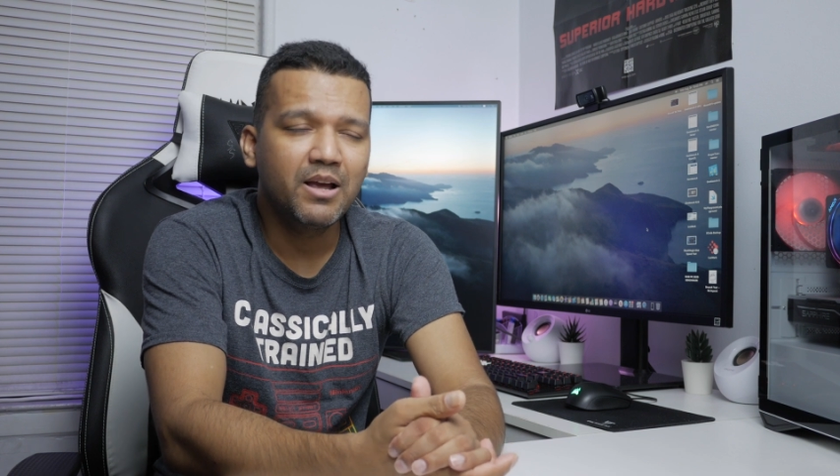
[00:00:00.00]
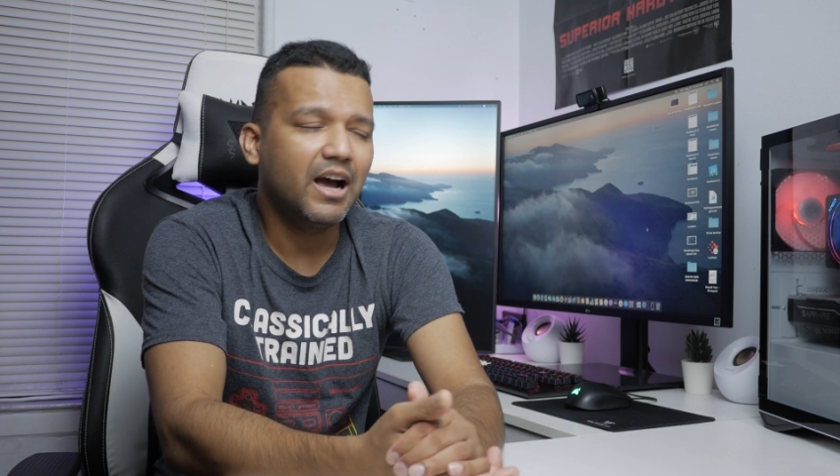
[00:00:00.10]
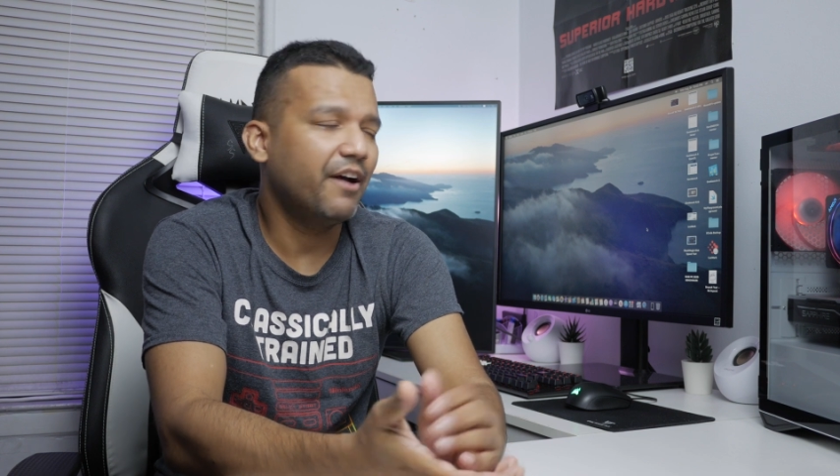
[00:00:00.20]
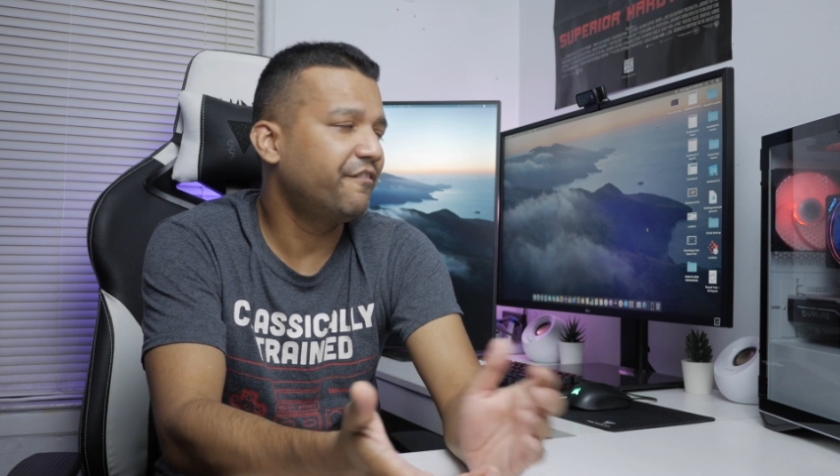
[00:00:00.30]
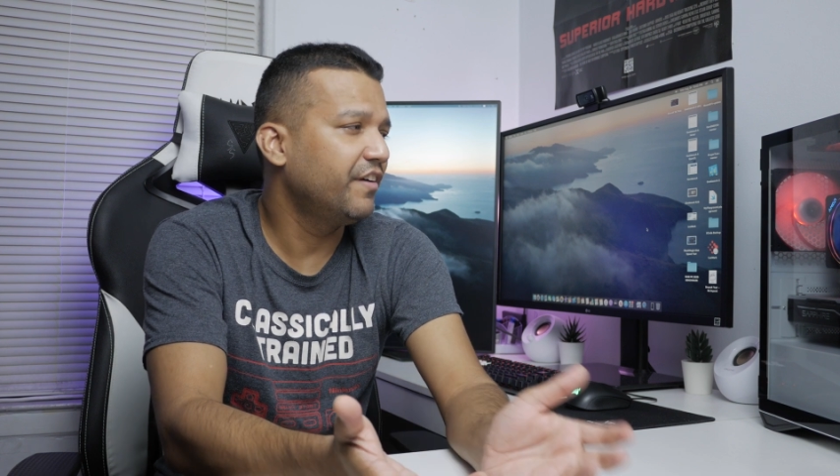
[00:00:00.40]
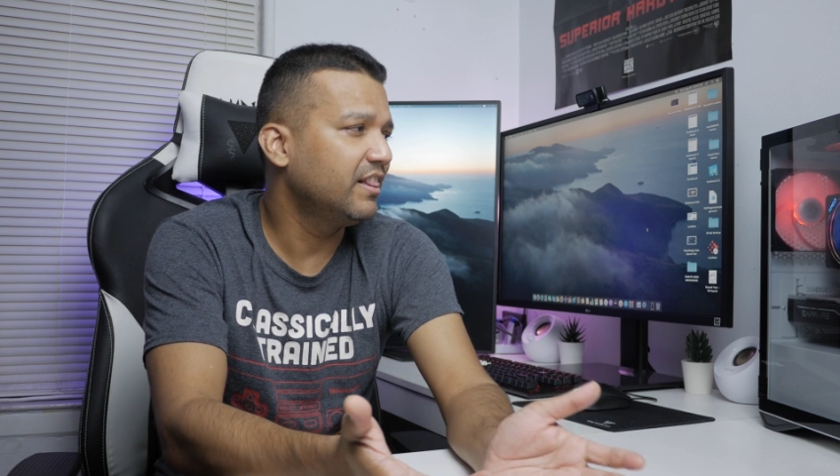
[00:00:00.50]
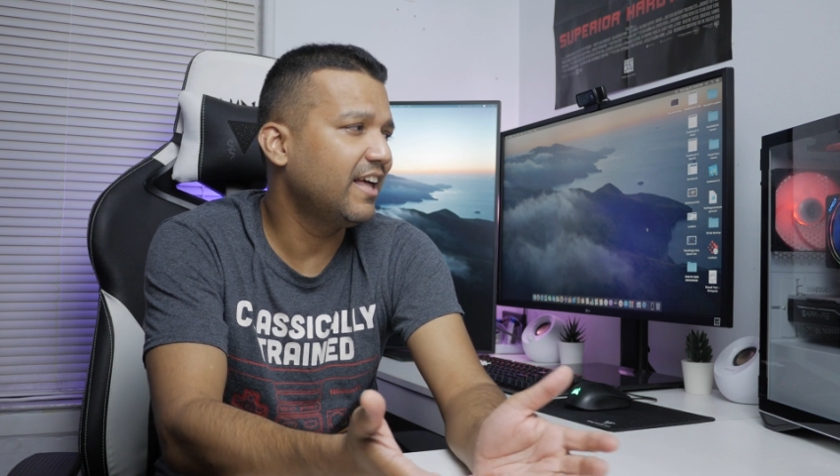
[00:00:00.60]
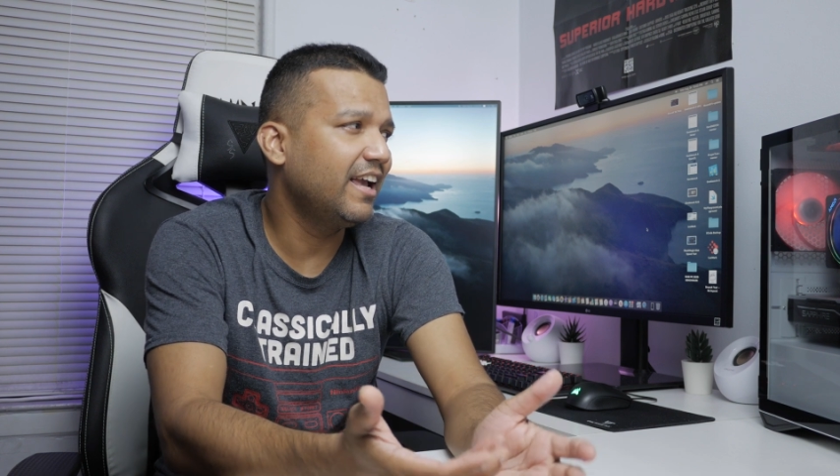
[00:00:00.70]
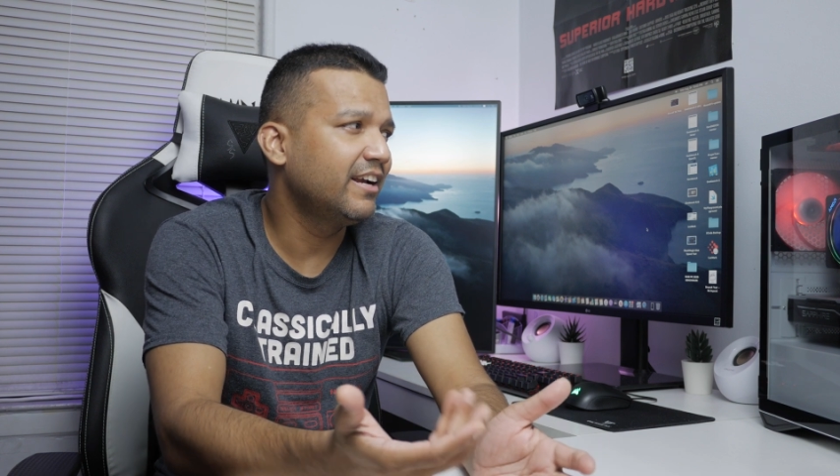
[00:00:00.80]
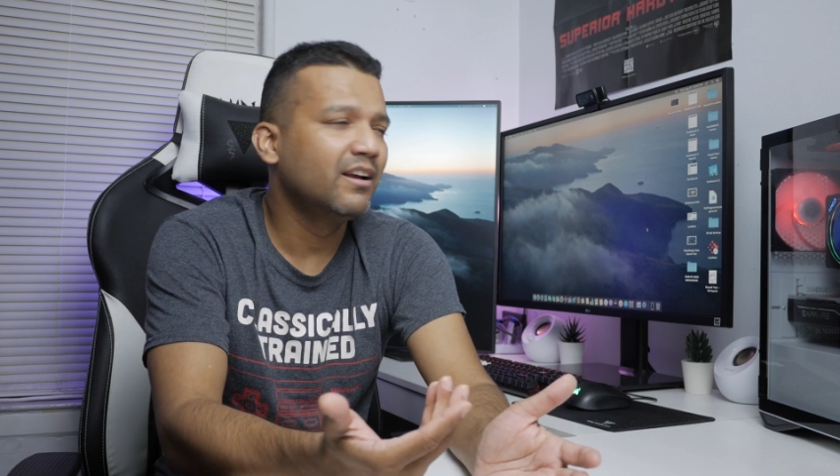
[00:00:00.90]
I feel
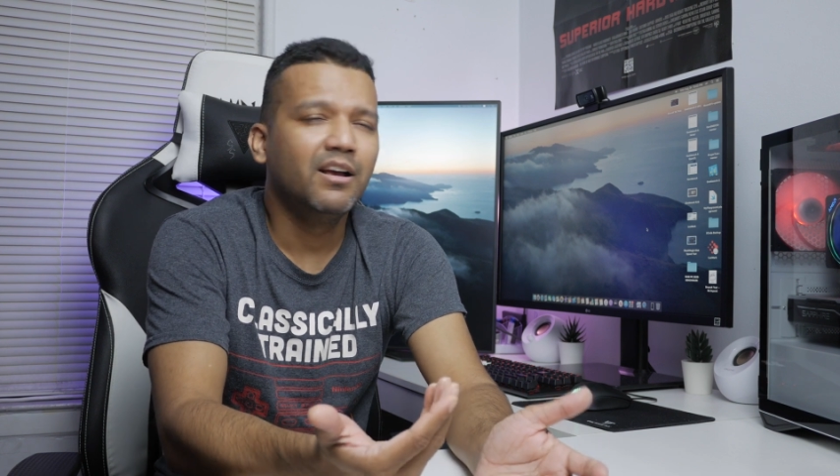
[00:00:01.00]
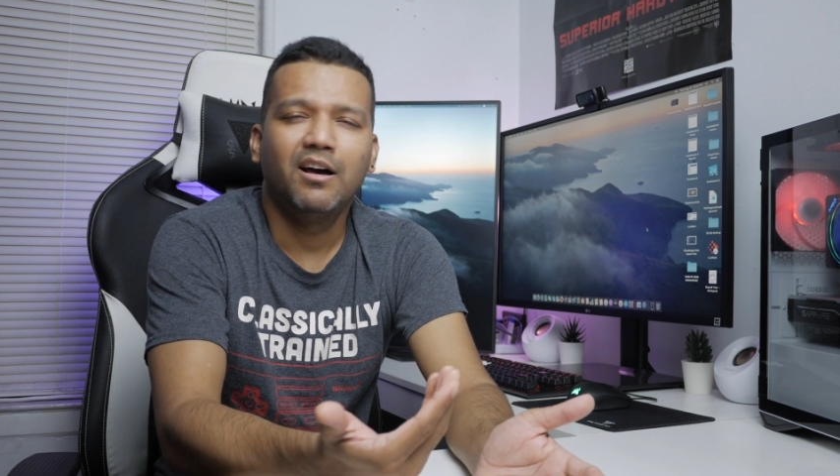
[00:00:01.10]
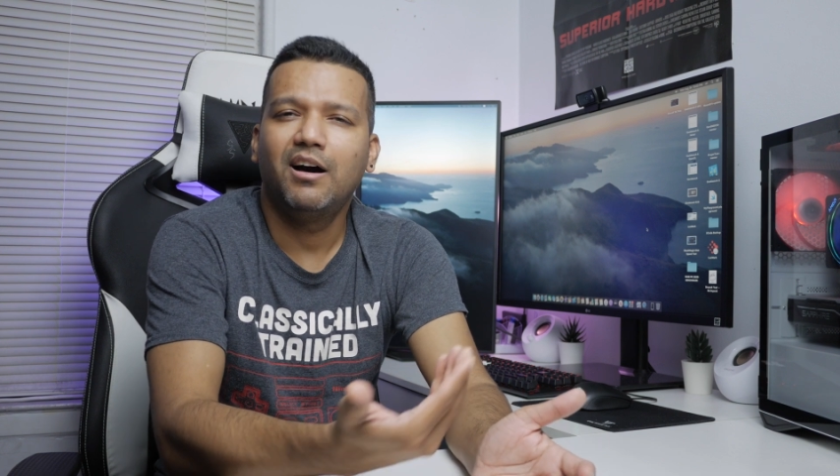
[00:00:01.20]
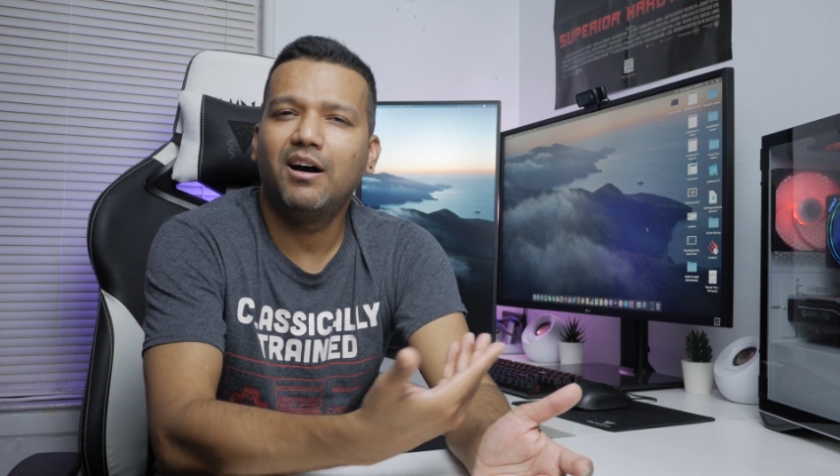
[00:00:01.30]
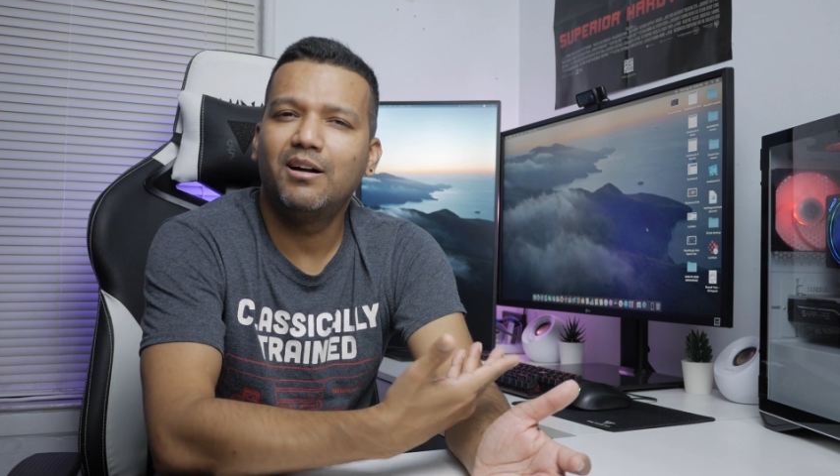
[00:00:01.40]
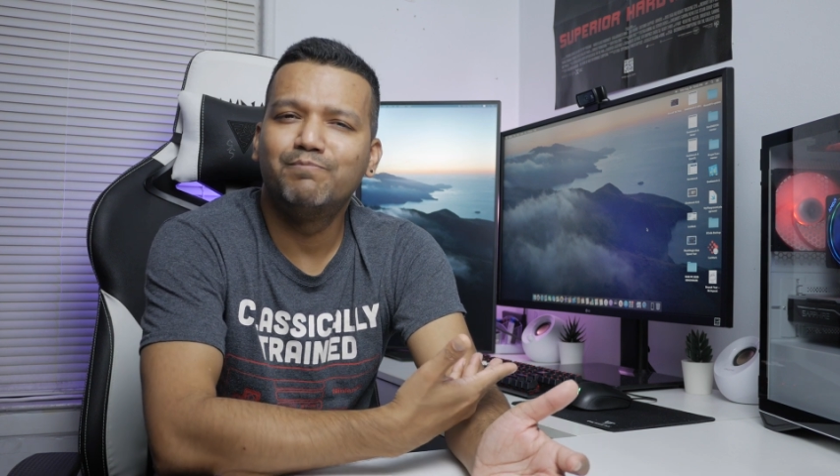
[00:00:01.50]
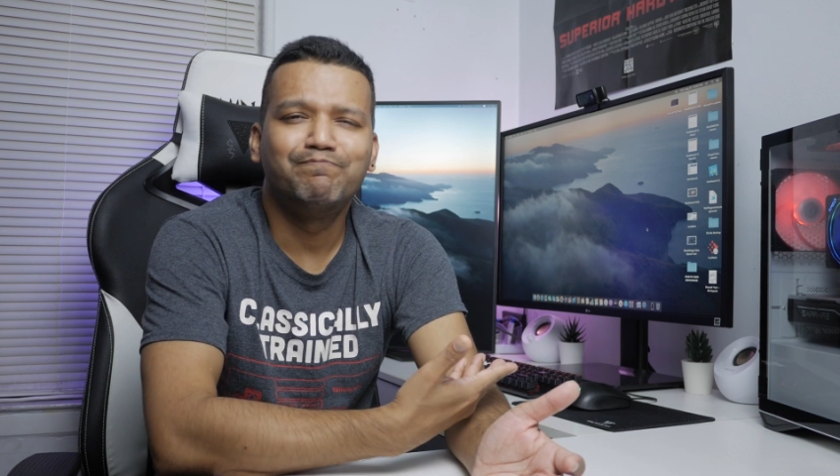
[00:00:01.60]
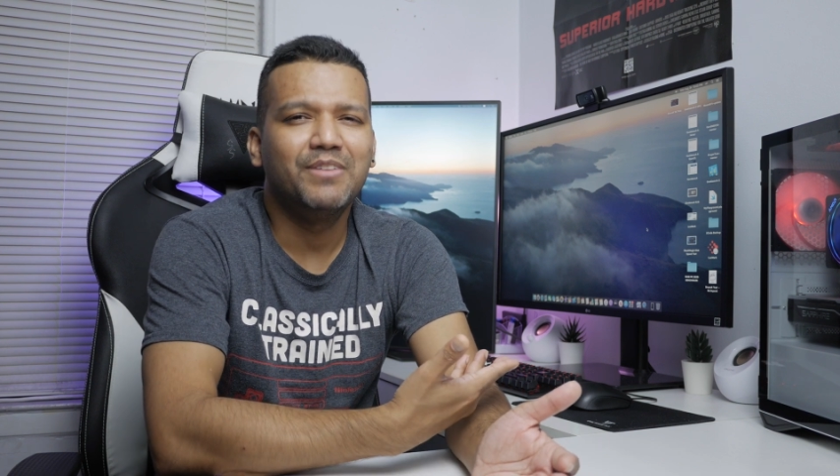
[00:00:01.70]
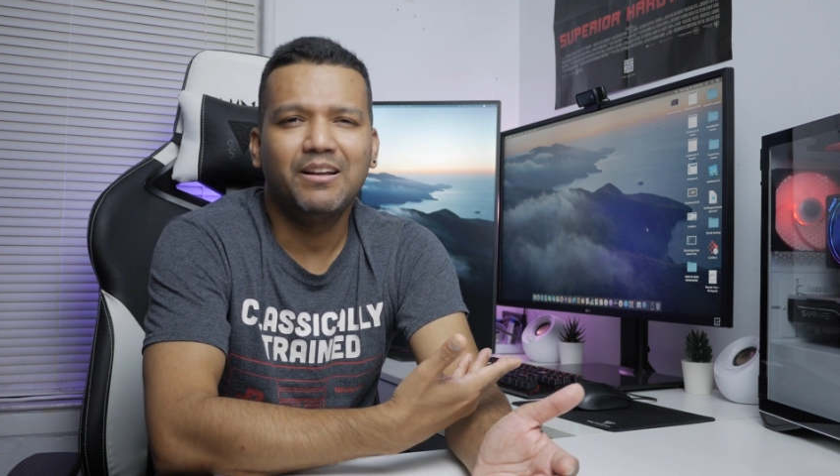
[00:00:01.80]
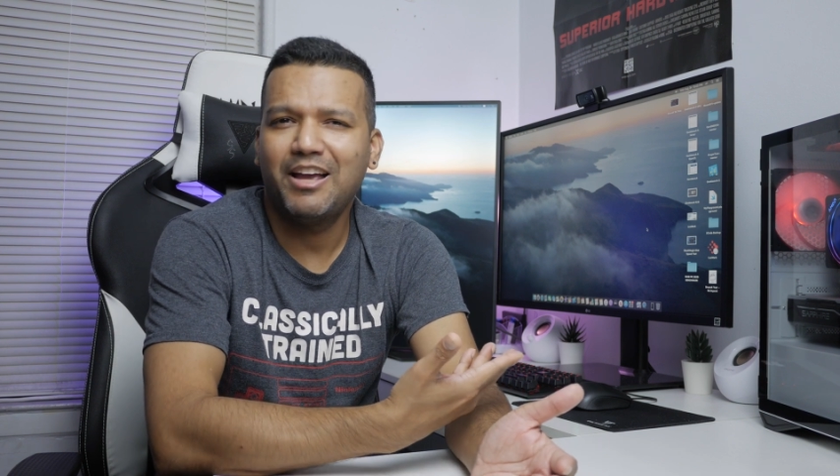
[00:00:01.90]
like uh,
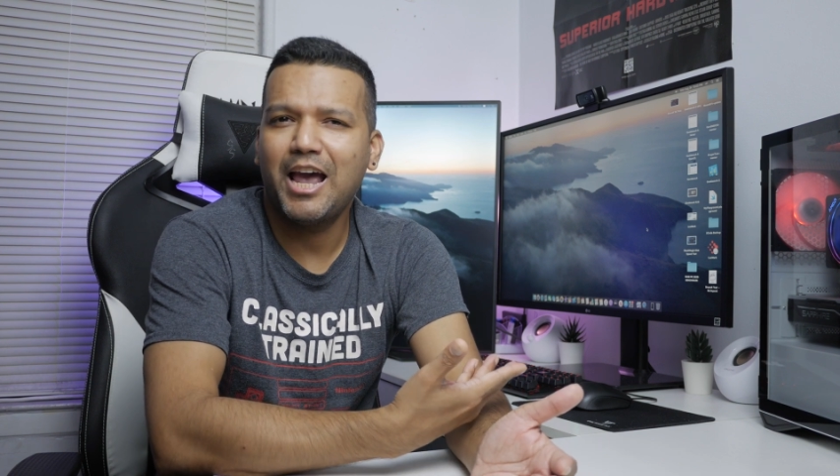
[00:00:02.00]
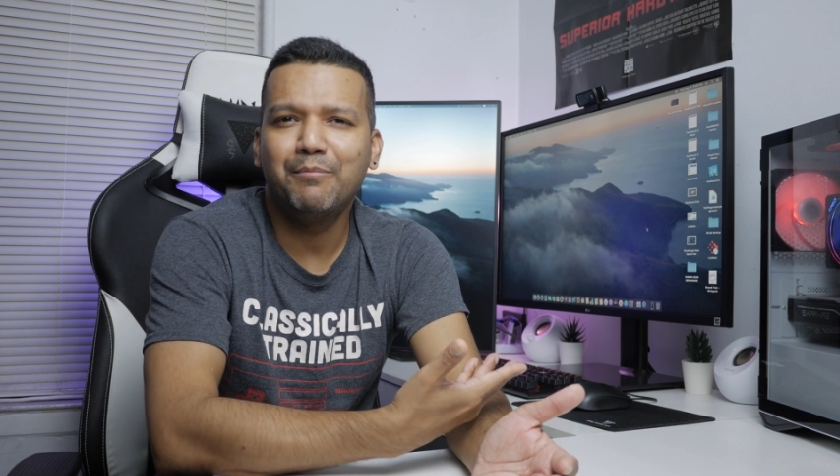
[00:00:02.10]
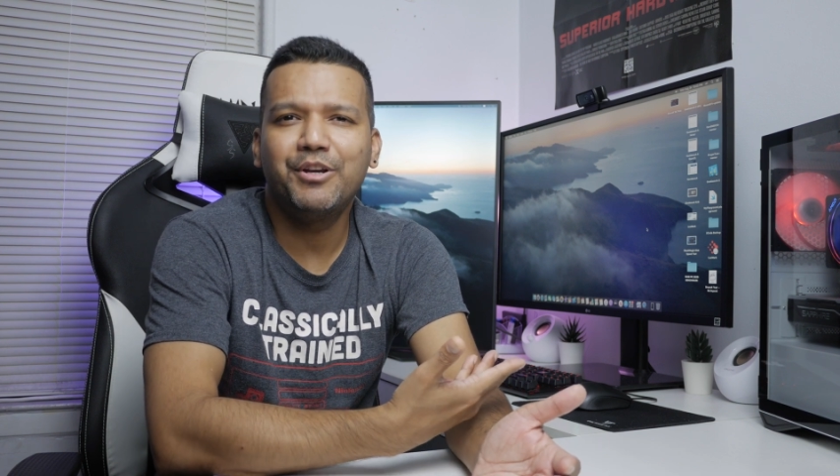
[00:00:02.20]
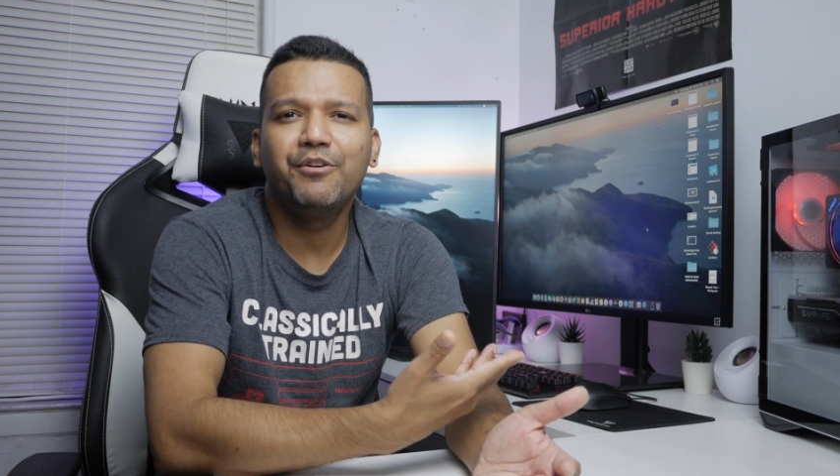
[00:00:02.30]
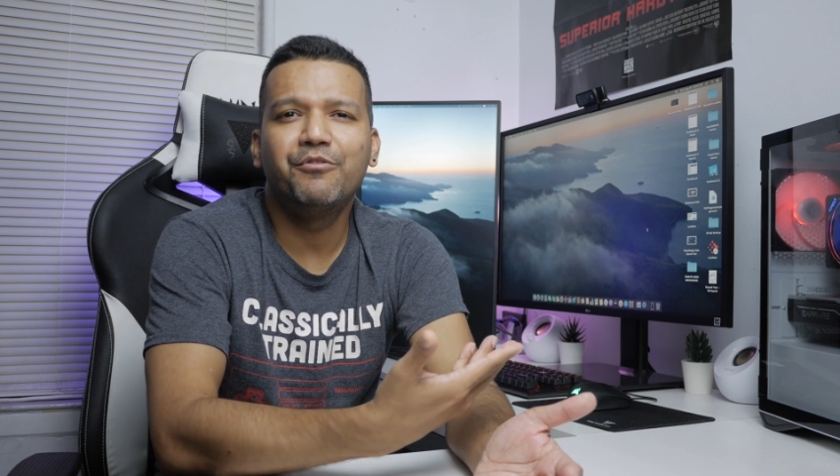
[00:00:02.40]
MD